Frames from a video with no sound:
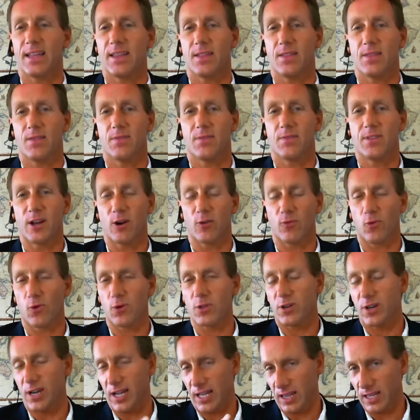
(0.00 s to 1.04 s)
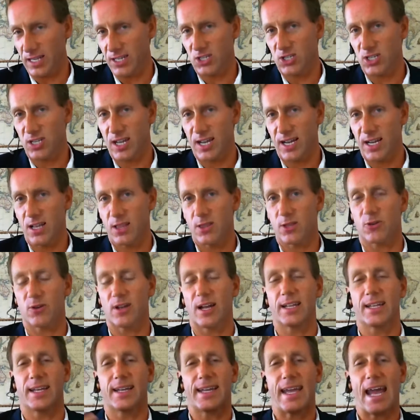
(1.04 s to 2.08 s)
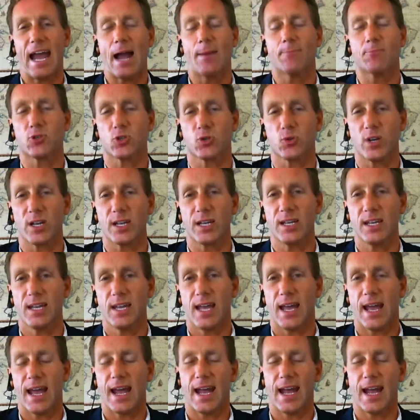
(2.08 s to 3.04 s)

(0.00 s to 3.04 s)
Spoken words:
therefore they're not listening, they're not capturing,